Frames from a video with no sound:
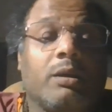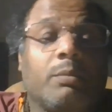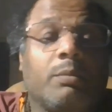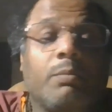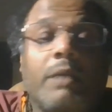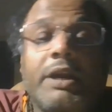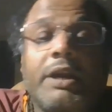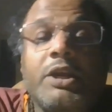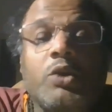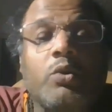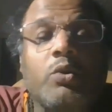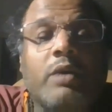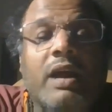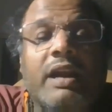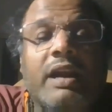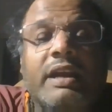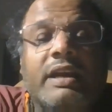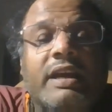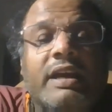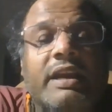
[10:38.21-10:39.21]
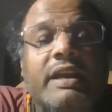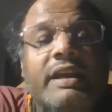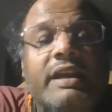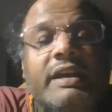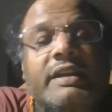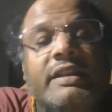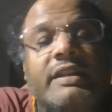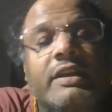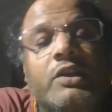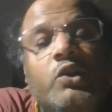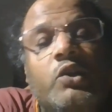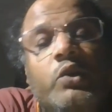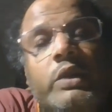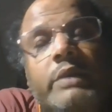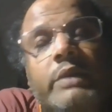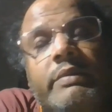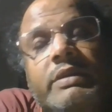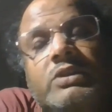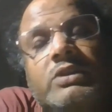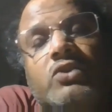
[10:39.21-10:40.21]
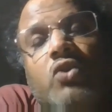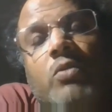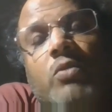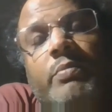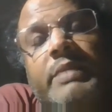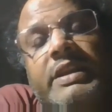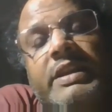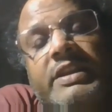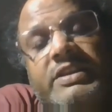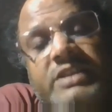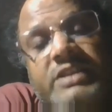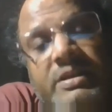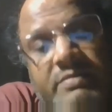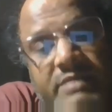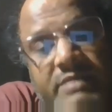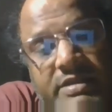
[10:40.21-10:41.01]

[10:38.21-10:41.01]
But you can't create the universe combination.